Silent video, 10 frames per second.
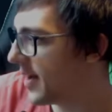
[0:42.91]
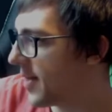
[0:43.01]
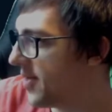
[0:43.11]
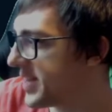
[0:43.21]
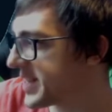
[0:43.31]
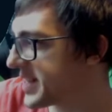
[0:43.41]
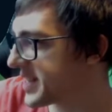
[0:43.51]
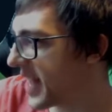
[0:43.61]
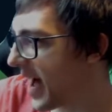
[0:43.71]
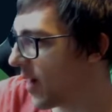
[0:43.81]
This is
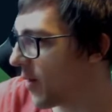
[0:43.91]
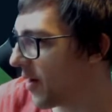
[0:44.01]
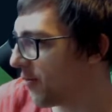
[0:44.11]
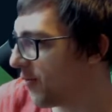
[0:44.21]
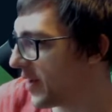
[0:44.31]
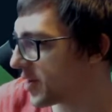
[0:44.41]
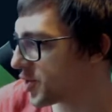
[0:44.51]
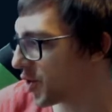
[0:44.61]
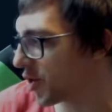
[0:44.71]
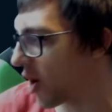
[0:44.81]
now a
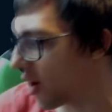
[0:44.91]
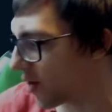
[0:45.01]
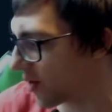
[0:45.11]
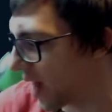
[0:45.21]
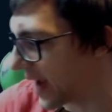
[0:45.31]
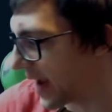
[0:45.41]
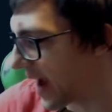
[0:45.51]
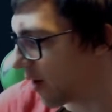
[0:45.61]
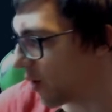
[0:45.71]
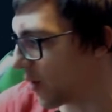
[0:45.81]
finisher card like
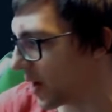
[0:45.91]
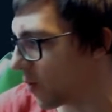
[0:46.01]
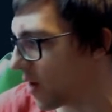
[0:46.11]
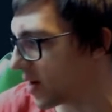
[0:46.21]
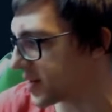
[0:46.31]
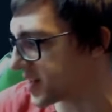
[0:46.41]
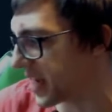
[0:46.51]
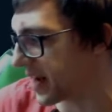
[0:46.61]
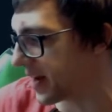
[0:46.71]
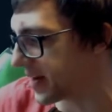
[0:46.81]
Harrowing was
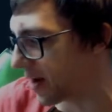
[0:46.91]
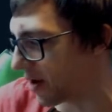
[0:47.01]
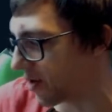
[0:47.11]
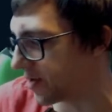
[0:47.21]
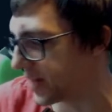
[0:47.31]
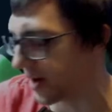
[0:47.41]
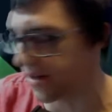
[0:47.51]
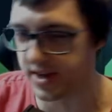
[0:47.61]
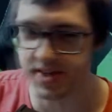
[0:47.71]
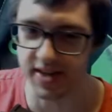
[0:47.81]
in a
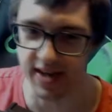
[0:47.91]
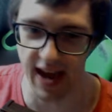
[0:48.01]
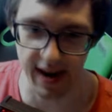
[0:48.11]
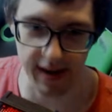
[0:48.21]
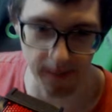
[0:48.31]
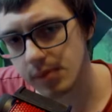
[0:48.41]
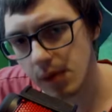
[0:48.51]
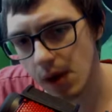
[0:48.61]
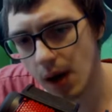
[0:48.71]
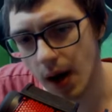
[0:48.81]
Darius deck.
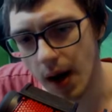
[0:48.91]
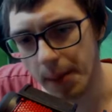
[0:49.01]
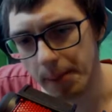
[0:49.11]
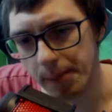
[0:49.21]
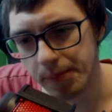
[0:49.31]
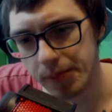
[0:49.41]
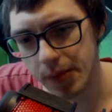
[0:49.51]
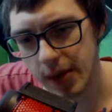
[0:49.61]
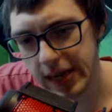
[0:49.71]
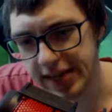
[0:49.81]

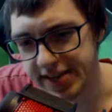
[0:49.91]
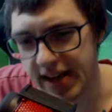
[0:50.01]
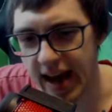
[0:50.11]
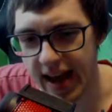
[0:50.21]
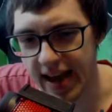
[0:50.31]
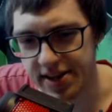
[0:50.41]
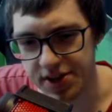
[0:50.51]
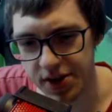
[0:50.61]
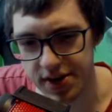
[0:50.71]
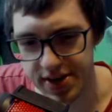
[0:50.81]
It's not as
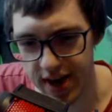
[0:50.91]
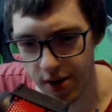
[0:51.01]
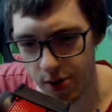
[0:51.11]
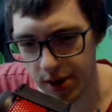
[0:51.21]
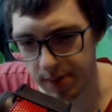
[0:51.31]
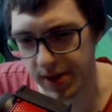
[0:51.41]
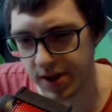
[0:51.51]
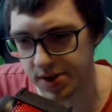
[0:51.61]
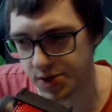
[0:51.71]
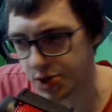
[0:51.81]
good as Harrowing
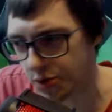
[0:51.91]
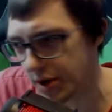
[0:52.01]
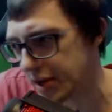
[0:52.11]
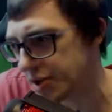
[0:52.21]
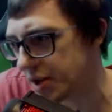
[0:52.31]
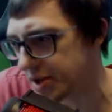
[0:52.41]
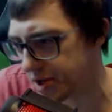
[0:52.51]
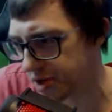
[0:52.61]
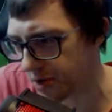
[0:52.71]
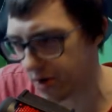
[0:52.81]
because it's a
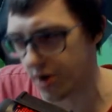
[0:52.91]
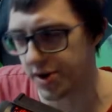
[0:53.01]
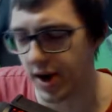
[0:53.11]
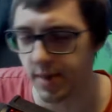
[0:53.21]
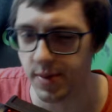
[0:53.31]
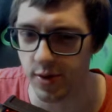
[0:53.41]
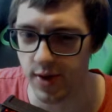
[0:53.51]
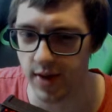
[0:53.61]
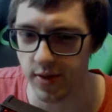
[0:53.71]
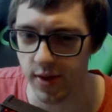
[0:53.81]
2-card combo
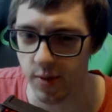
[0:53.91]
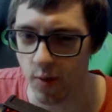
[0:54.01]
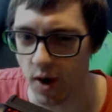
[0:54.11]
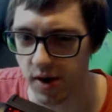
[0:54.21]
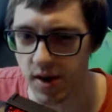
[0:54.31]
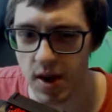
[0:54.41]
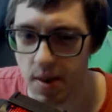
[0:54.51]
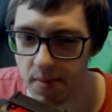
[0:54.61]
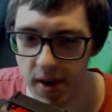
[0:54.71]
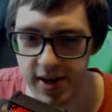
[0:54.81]
rather than 1,
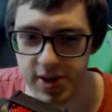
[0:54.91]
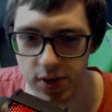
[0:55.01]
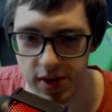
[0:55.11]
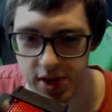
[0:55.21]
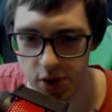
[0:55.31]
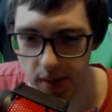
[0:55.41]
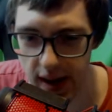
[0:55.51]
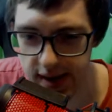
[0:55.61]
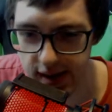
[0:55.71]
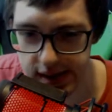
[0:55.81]
but it's only 2
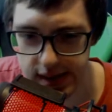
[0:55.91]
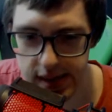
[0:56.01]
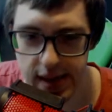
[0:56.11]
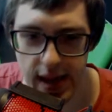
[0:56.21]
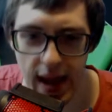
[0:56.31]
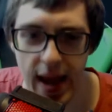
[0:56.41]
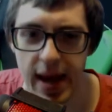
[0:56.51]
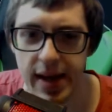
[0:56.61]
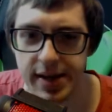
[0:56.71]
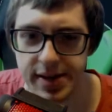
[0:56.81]
mana,
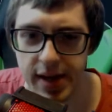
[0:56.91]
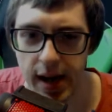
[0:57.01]
and